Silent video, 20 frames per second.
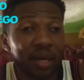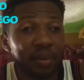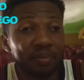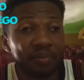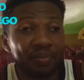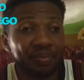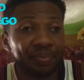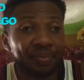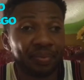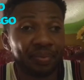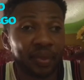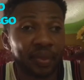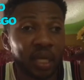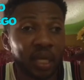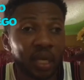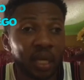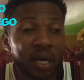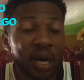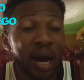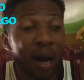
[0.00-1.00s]
them.
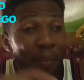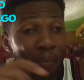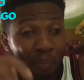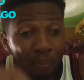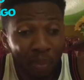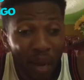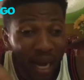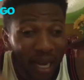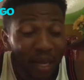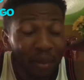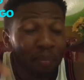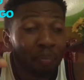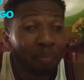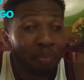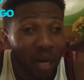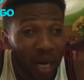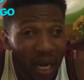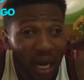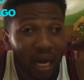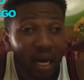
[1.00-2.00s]
A the
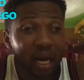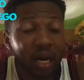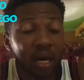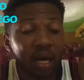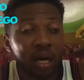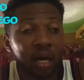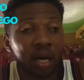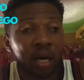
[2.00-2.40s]
black,